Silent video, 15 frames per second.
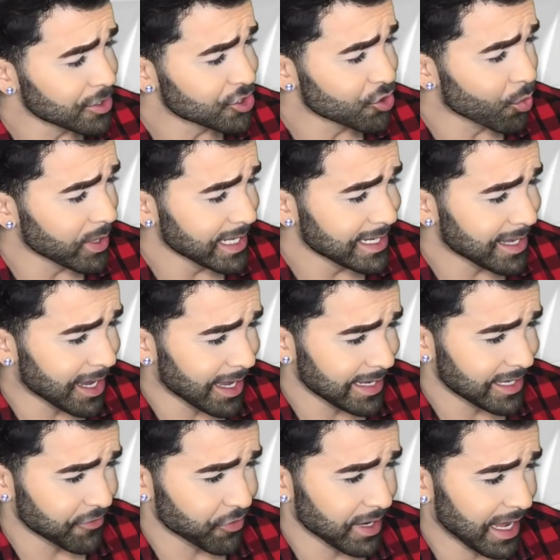
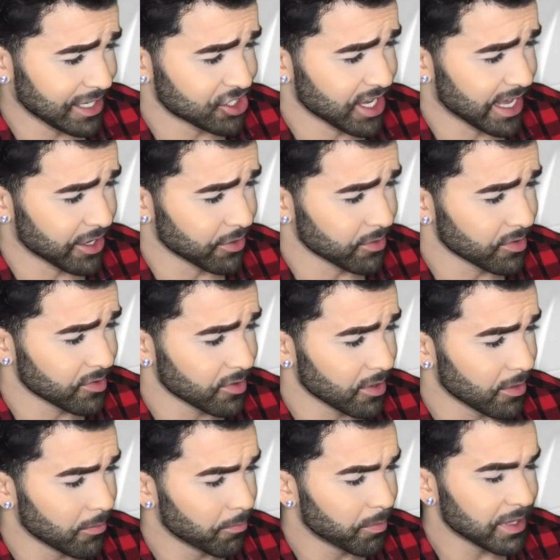29 different eyeshadows,
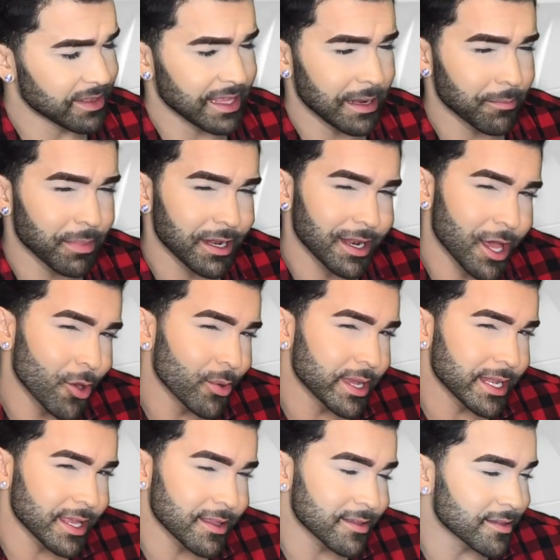but then below
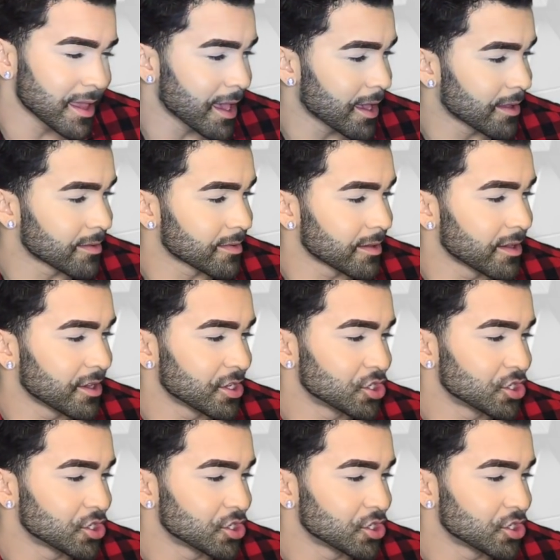it, it says